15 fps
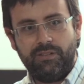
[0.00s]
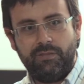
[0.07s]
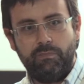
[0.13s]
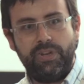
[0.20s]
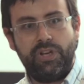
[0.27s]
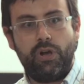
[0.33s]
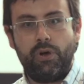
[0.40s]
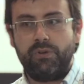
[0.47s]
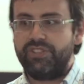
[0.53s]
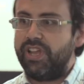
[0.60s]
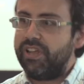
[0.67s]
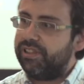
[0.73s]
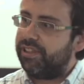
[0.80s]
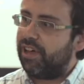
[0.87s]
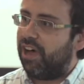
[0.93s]
because
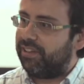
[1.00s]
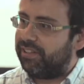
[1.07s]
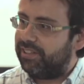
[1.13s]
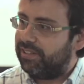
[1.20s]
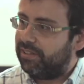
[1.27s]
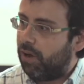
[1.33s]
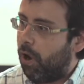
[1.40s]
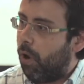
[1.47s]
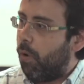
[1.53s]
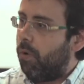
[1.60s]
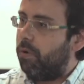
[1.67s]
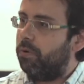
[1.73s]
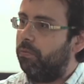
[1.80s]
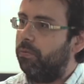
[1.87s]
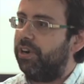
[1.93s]
they thought, oh,
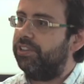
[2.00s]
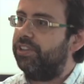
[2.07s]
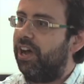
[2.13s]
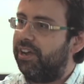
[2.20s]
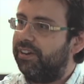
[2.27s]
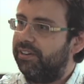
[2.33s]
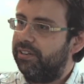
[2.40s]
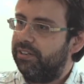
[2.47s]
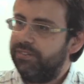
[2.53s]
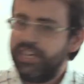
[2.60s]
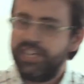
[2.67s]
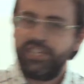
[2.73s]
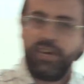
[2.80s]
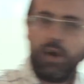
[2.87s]
we're done. This is